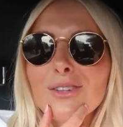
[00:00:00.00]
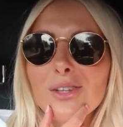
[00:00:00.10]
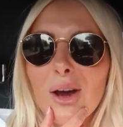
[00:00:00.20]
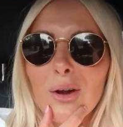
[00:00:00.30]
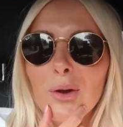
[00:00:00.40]

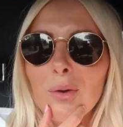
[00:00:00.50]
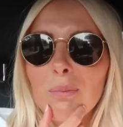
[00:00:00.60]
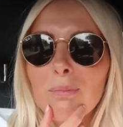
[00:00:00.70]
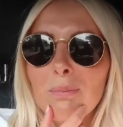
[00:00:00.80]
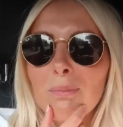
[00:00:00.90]

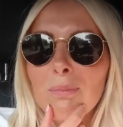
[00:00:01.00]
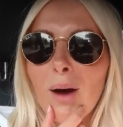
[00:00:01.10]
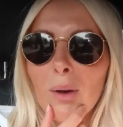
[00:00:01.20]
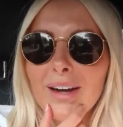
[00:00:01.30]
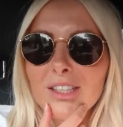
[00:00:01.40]
So
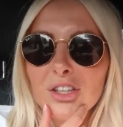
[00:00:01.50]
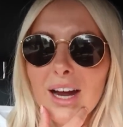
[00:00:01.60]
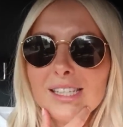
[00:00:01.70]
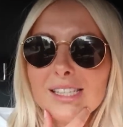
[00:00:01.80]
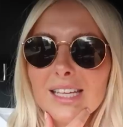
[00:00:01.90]
my wedding
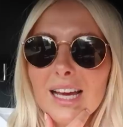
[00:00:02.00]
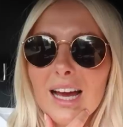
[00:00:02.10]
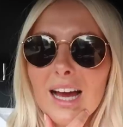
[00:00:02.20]
dress,